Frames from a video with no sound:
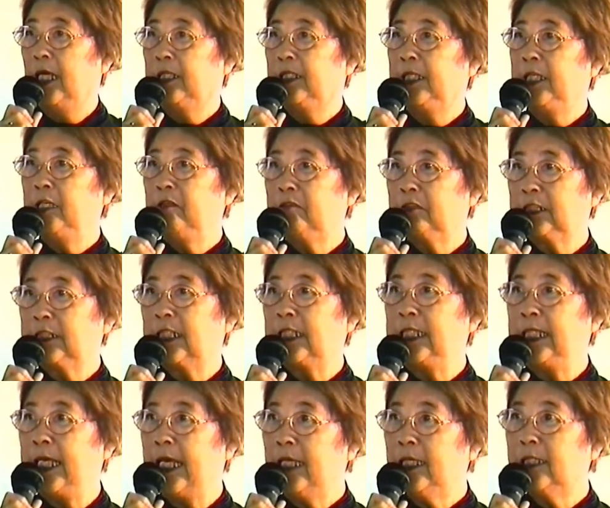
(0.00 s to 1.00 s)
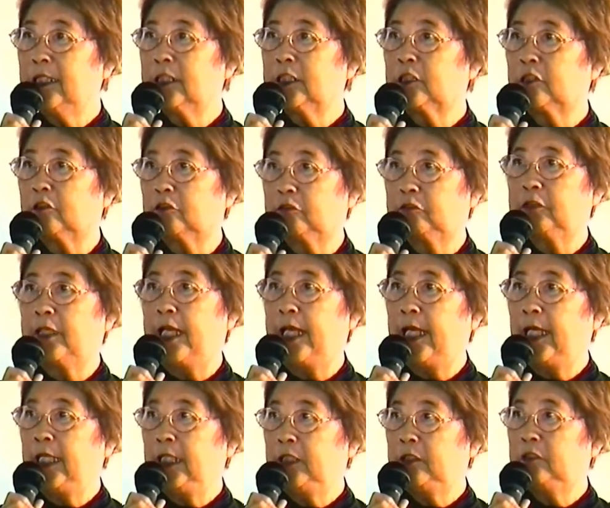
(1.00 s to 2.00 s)
And he was the youngest of
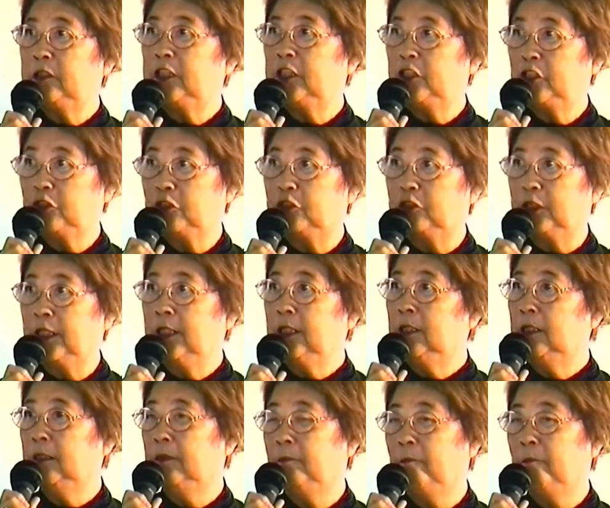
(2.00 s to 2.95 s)
eight children,